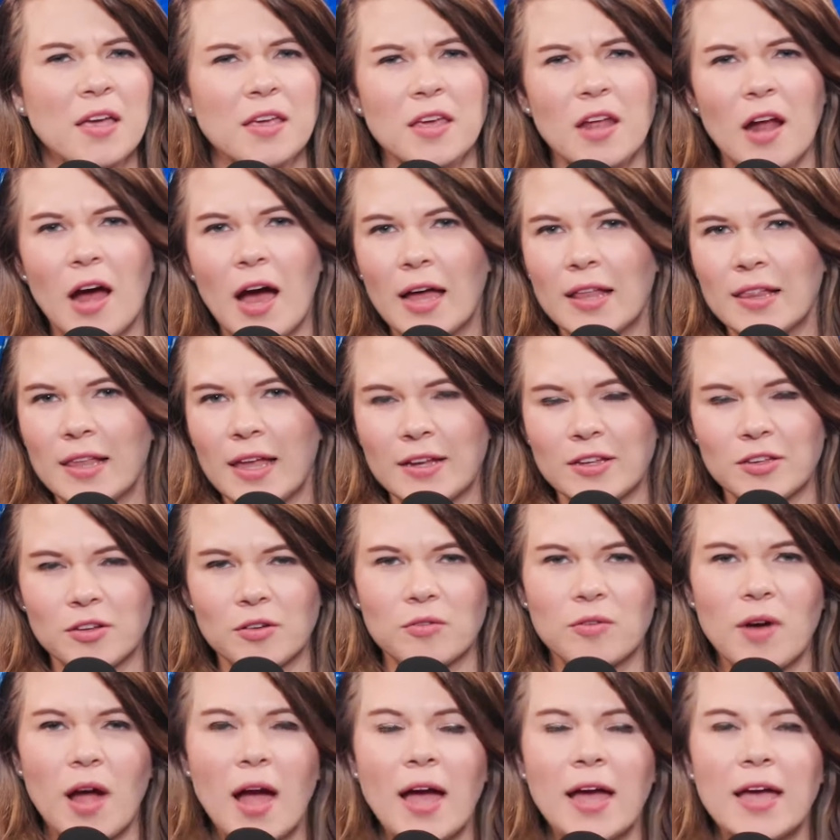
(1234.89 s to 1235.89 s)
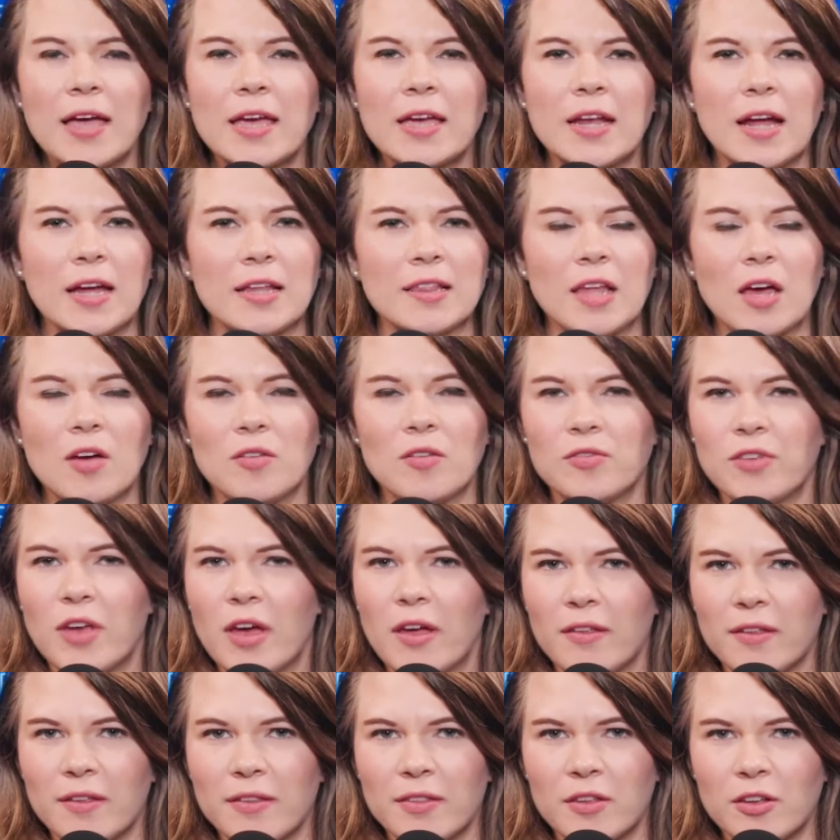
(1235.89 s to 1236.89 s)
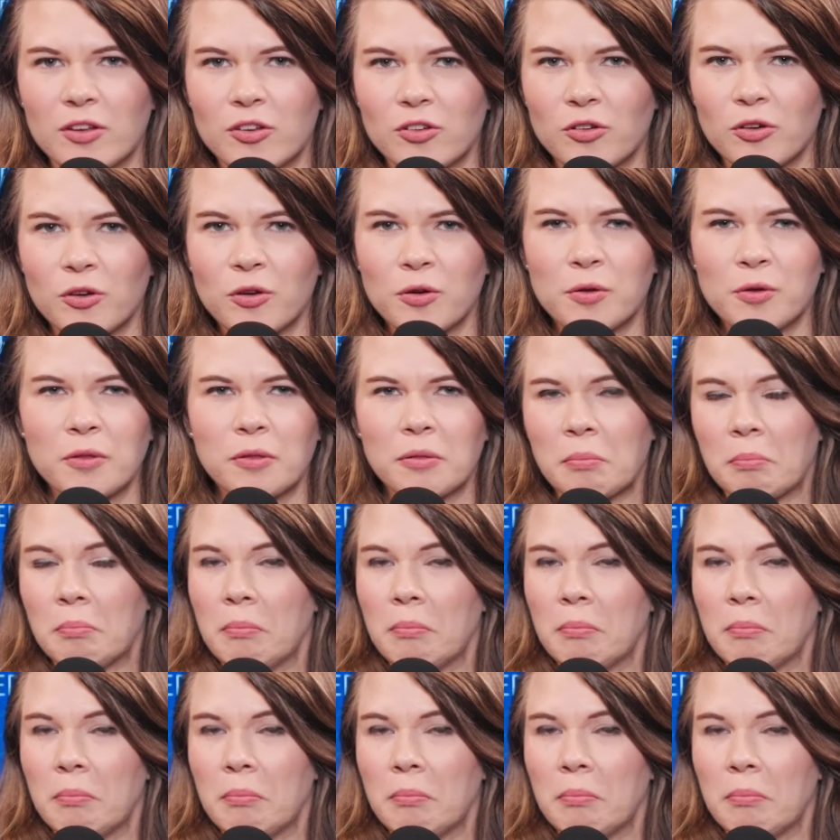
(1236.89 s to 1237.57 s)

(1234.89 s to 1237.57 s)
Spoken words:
you know, I like to write, I love telling the truth,